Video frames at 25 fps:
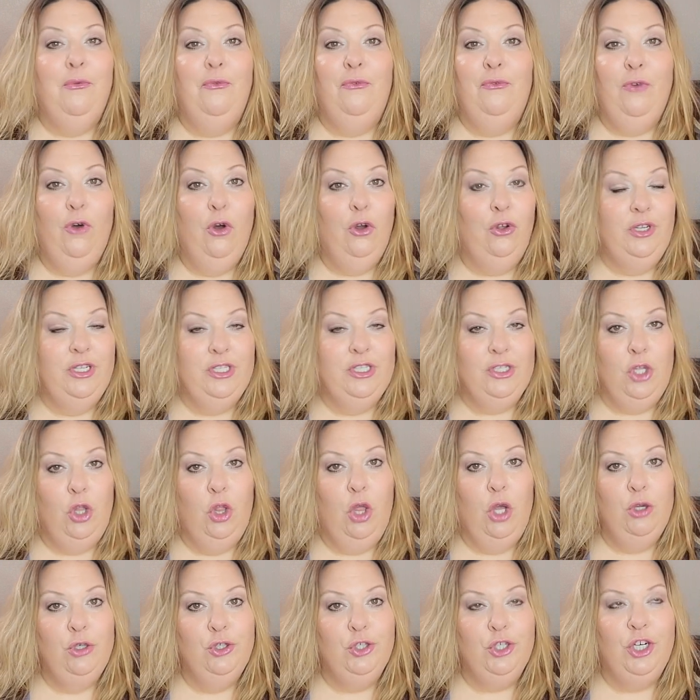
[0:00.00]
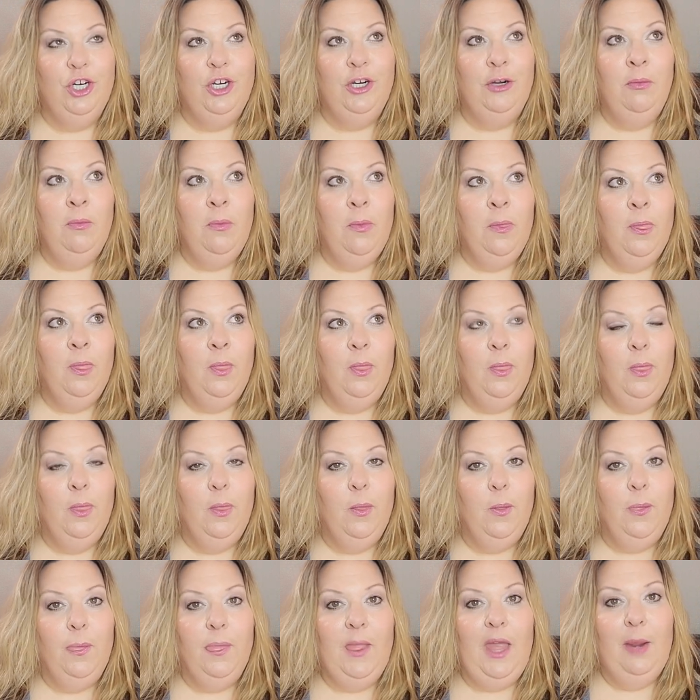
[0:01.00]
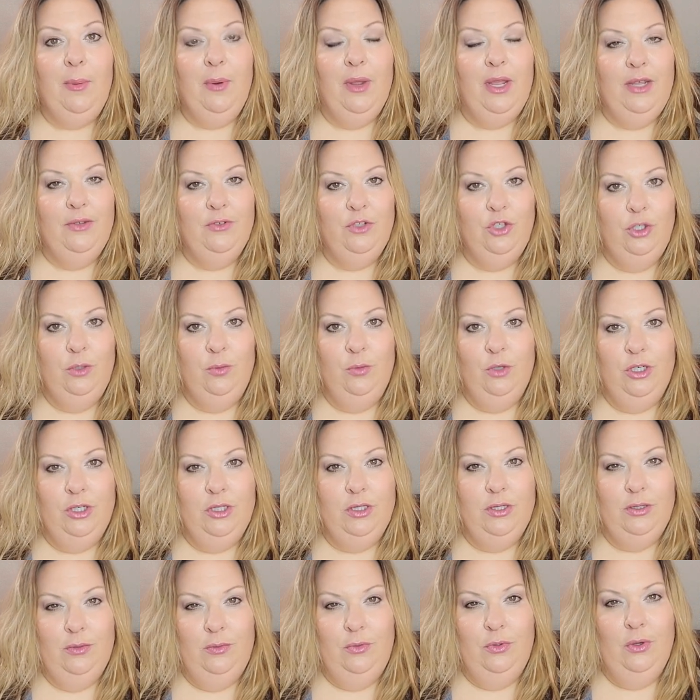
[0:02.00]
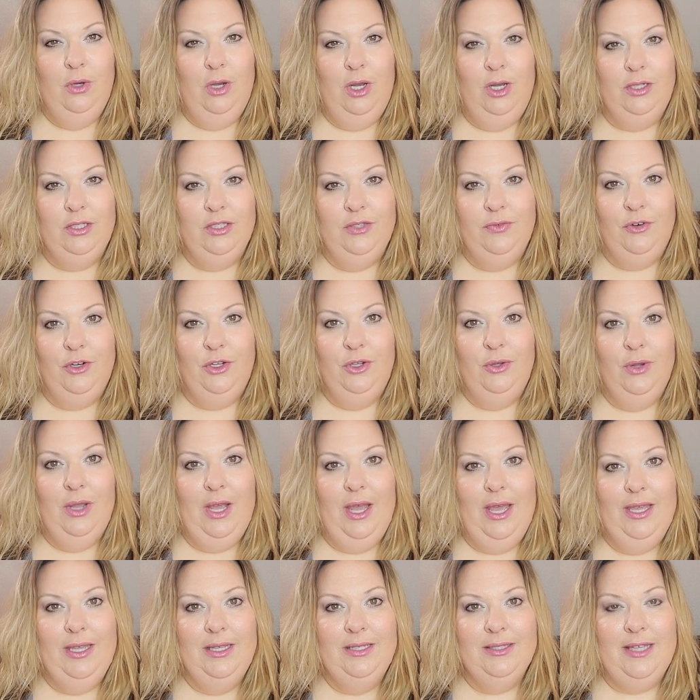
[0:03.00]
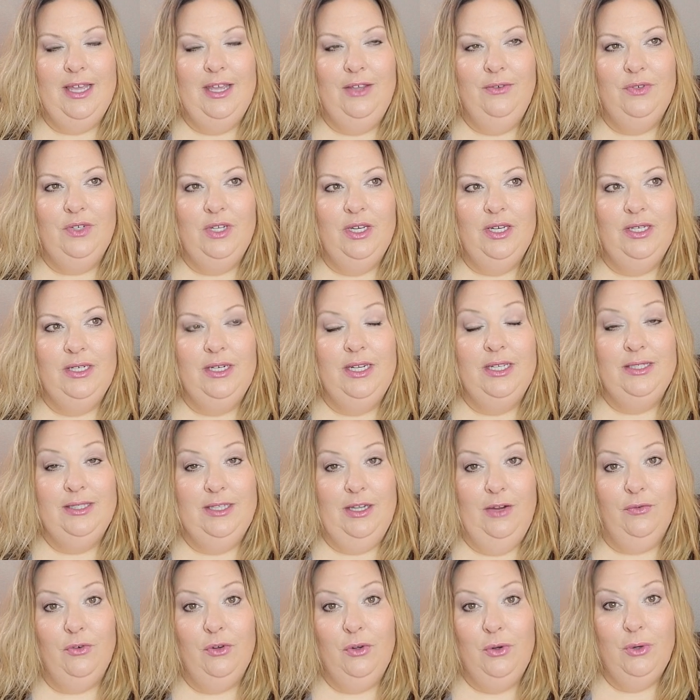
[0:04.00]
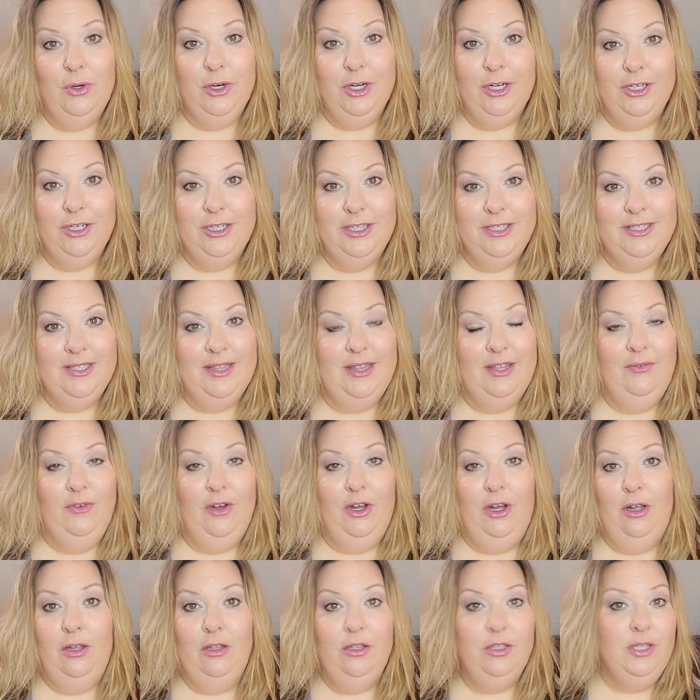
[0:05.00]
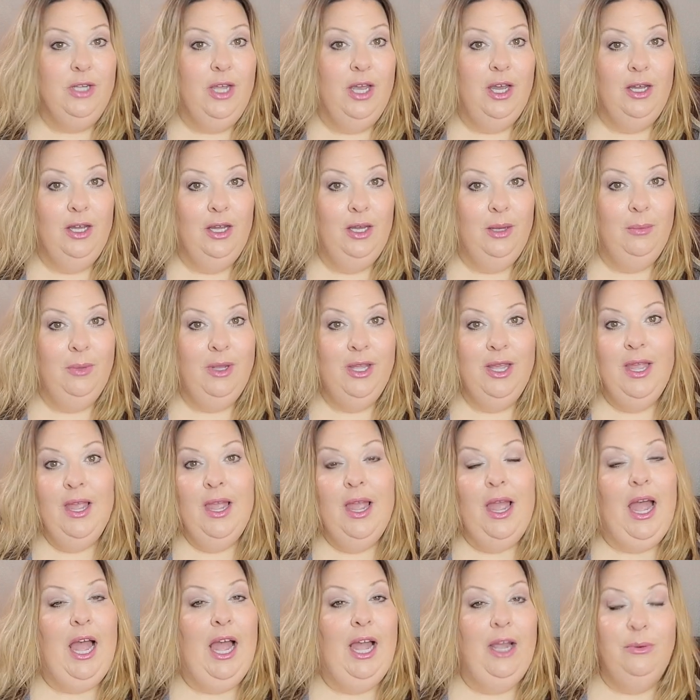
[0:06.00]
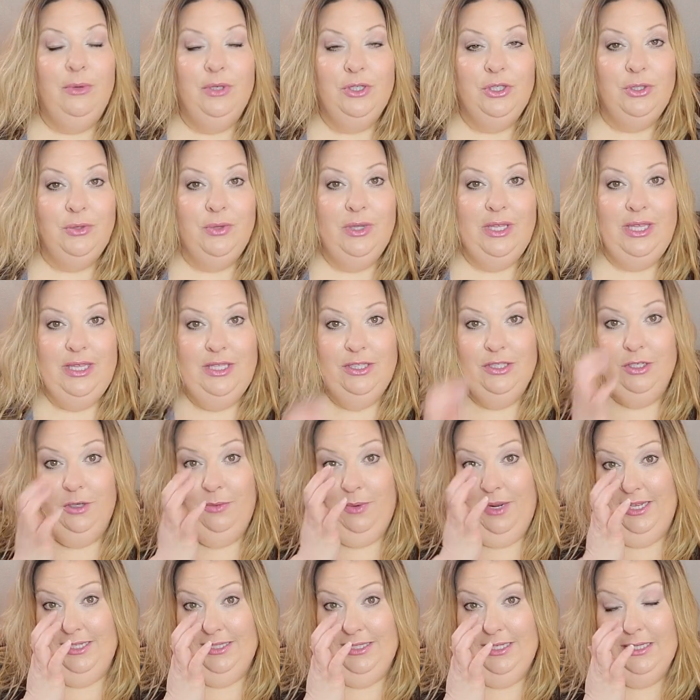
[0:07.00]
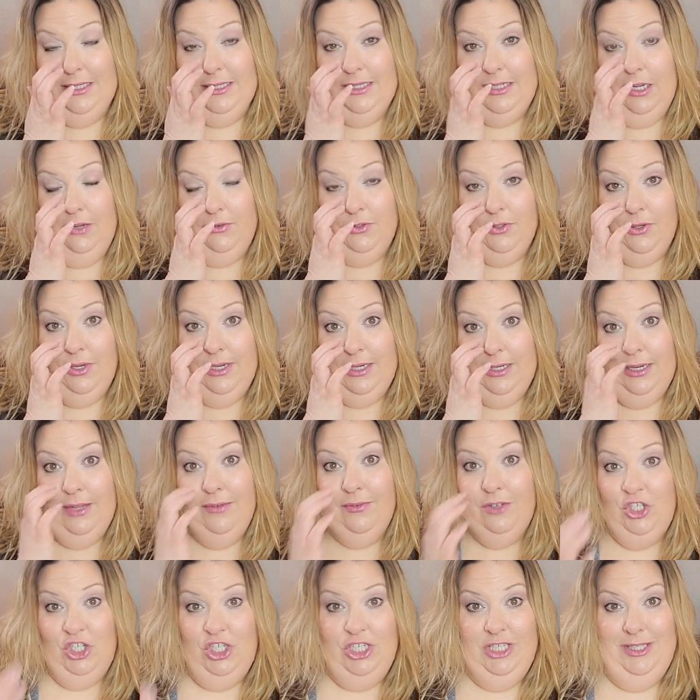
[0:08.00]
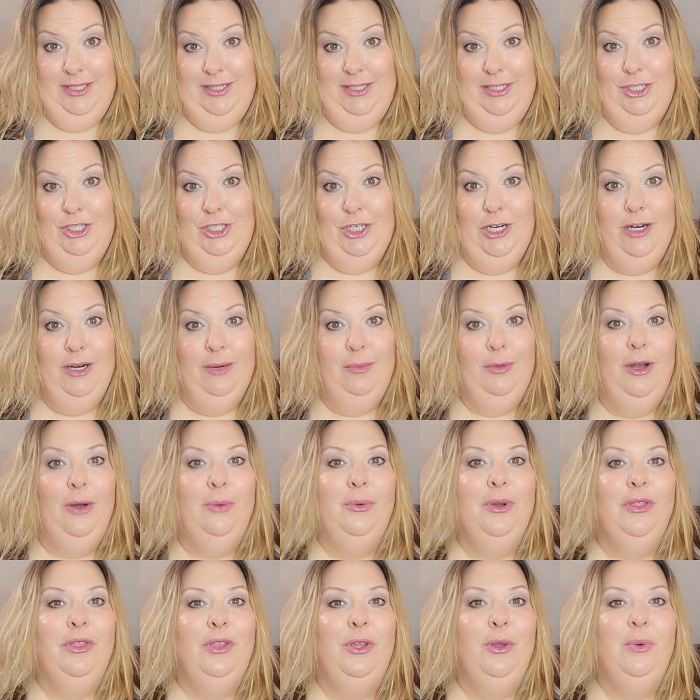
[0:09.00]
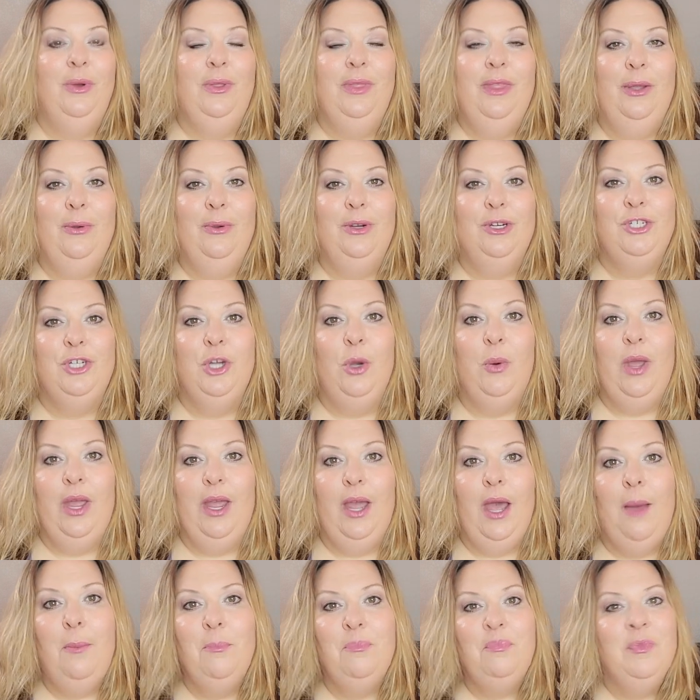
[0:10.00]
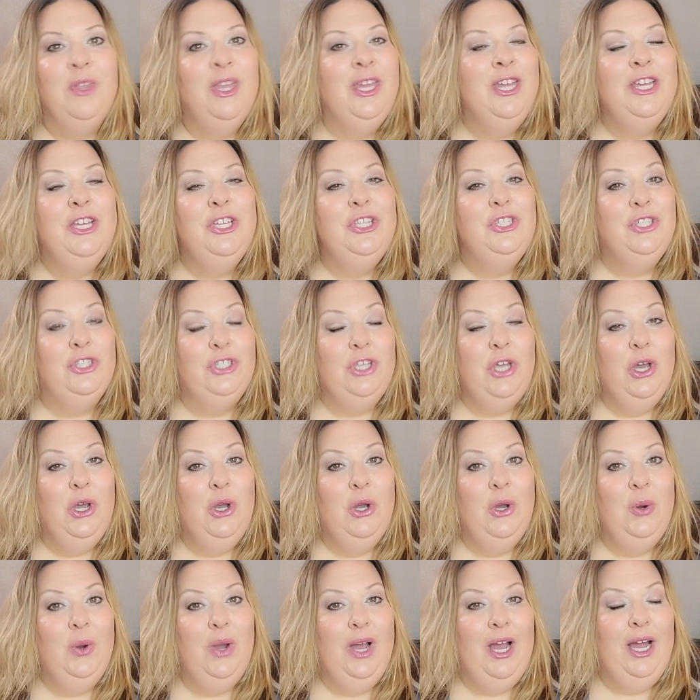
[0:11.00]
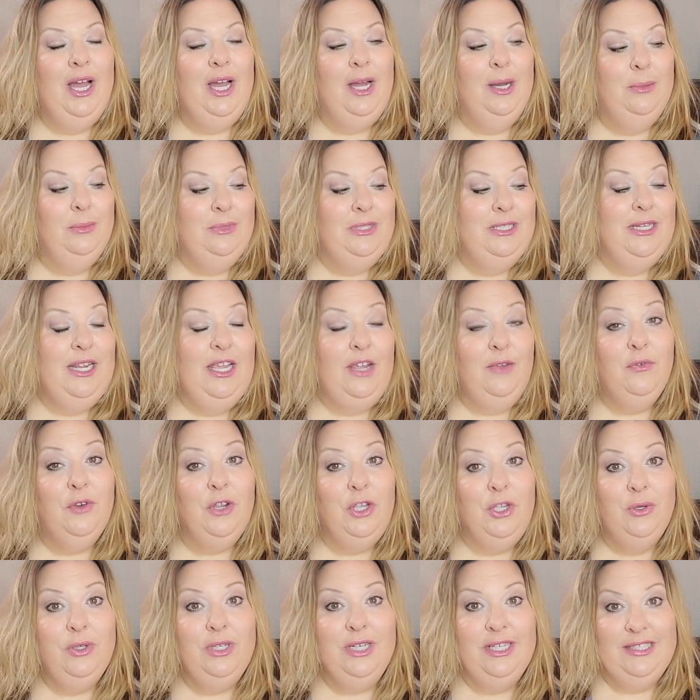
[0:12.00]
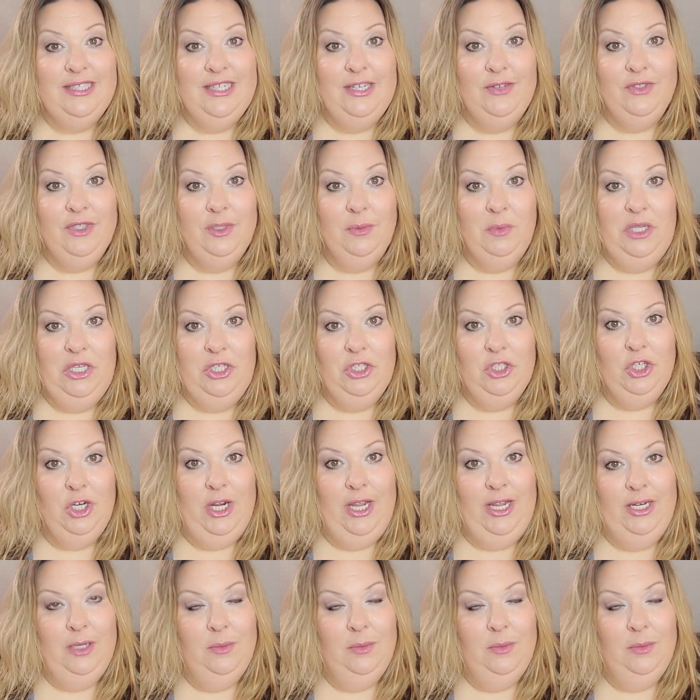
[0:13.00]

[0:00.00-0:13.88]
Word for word: Full disclosure, I probably have two more Temu hauls for you guys. I've done several orders. They've all come. I was doing Easter basket stuff, so I didn't have a chance to share them all with you when they were showing up. So today for you does have some Easter